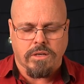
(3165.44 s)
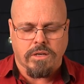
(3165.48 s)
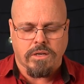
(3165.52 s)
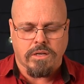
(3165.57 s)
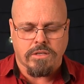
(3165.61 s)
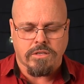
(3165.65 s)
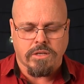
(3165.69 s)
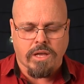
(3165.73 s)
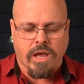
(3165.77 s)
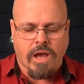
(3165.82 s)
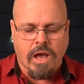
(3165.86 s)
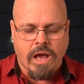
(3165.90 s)

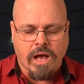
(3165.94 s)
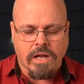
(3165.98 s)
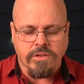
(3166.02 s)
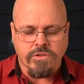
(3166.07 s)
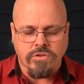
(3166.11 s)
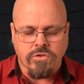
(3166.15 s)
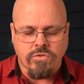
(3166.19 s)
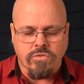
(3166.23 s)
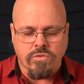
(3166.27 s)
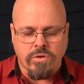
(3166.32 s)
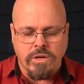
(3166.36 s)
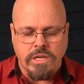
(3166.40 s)
as our hearts
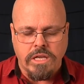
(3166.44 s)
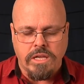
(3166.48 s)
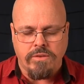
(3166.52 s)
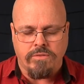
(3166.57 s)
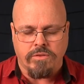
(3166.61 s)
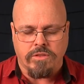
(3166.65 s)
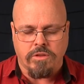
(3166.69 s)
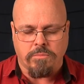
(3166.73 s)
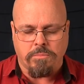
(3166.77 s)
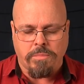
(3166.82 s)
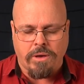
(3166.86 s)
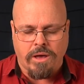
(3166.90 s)
grieve
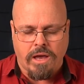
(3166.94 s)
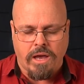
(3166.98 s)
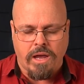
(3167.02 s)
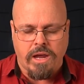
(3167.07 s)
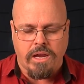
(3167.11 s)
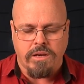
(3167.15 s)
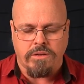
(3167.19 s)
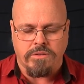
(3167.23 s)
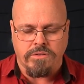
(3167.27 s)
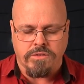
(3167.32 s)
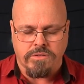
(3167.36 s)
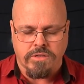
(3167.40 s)
at the
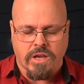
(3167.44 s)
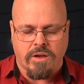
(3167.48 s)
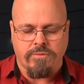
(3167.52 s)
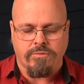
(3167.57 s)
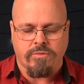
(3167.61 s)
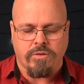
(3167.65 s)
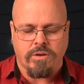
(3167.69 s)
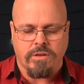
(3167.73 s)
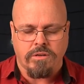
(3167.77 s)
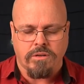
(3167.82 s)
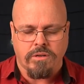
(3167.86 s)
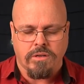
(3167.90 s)
pain and
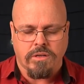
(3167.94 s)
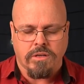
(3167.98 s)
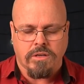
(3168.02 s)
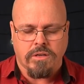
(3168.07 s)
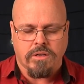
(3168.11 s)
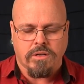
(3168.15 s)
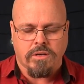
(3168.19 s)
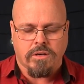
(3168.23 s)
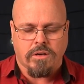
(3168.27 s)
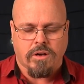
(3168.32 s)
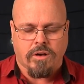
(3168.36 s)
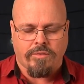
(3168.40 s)
suffering
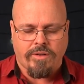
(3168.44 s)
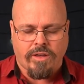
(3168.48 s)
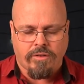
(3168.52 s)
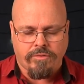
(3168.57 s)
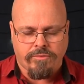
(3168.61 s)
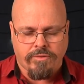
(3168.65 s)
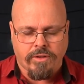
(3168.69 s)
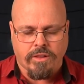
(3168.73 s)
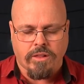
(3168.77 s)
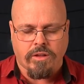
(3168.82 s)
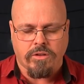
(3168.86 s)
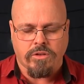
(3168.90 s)
of our
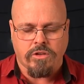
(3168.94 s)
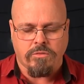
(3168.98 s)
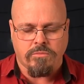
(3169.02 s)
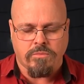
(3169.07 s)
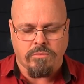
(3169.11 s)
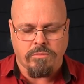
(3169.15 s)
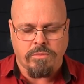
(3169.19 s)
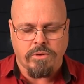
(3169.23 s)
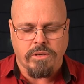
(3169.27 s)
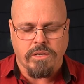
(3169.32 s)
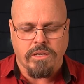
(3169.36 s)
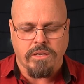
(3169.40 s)
fellow
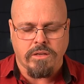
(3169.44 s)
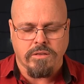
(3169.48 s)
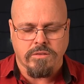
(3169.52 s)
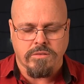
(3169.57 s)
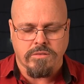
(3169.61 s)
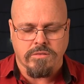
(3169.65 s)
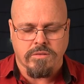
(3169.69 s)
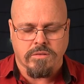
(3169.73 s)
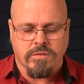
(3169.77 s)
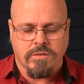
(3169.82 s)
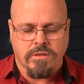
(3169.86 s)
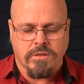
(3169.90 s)
human
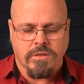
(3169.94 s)
beings,